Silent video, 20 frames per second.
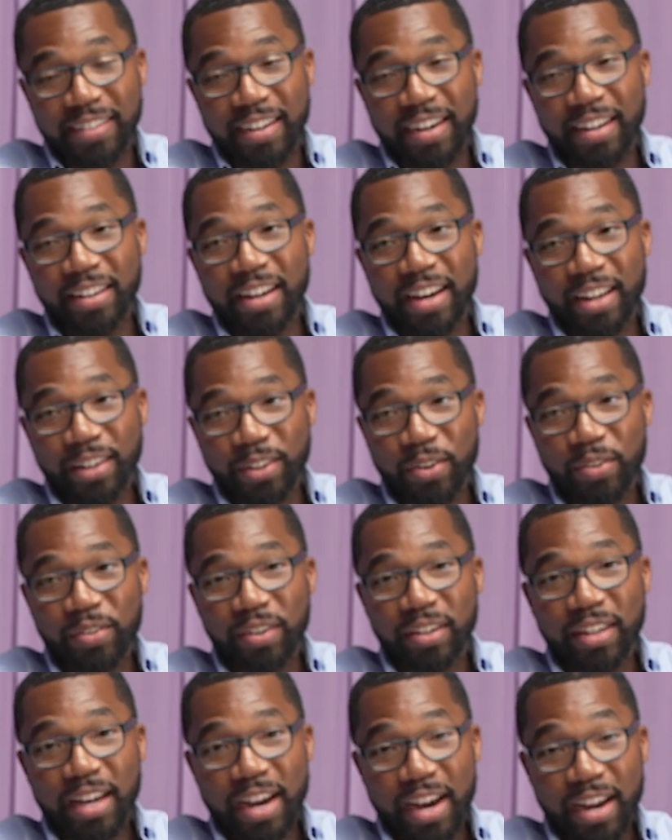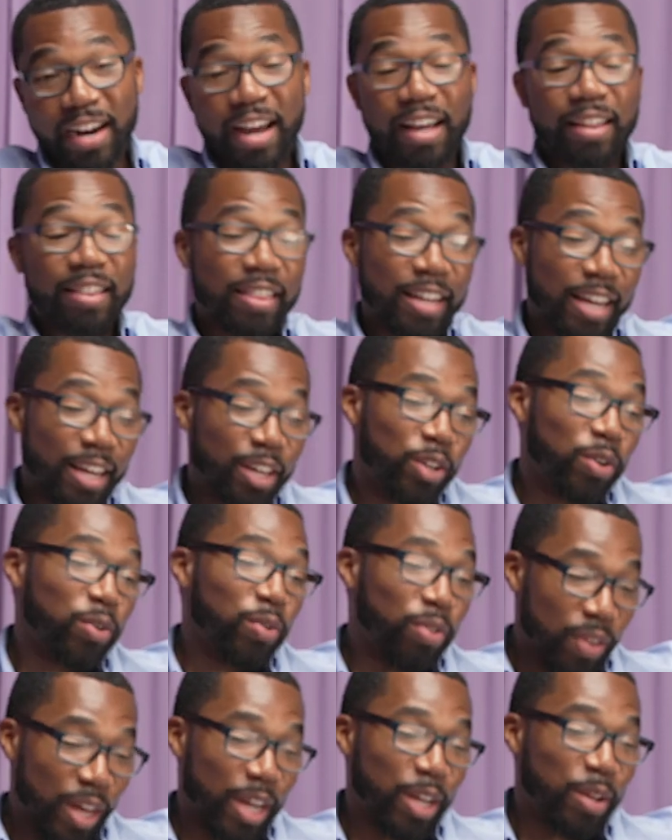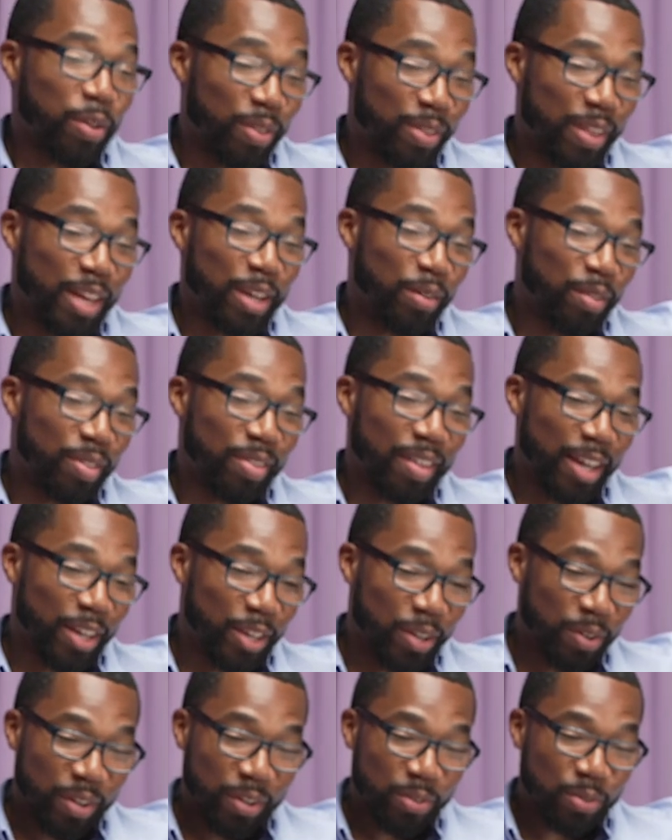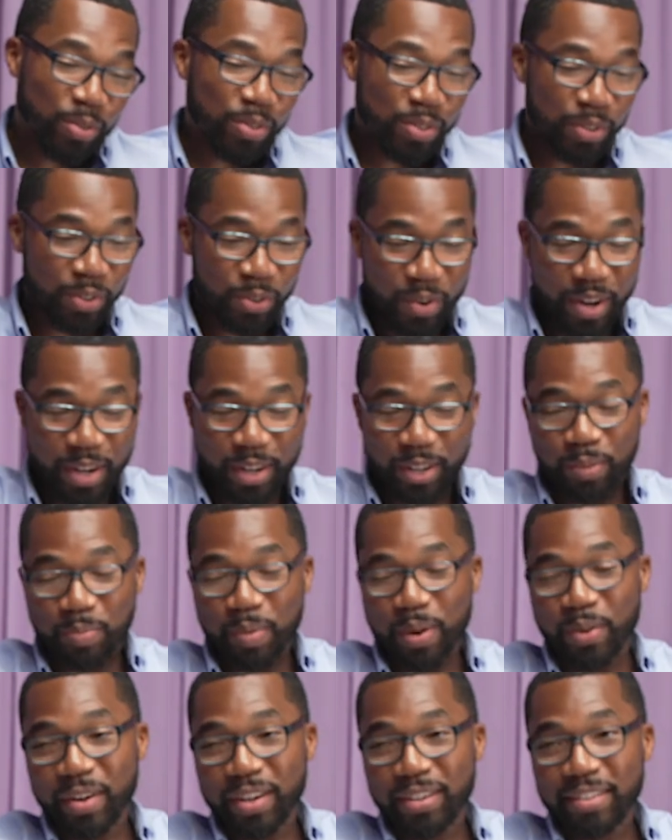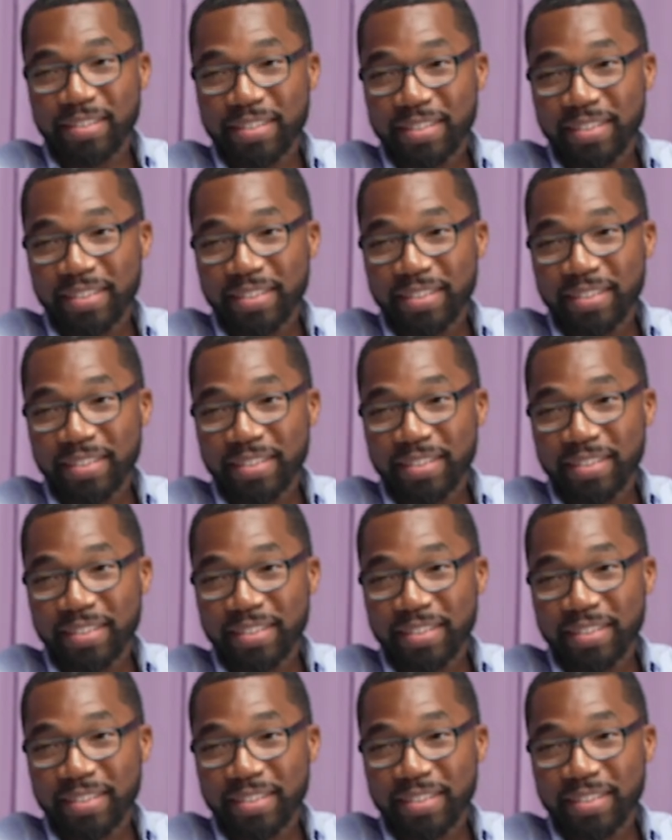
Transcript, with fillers: I, I, learned a lot. I thank you, thank you, thank you, thank you. This was a great experience.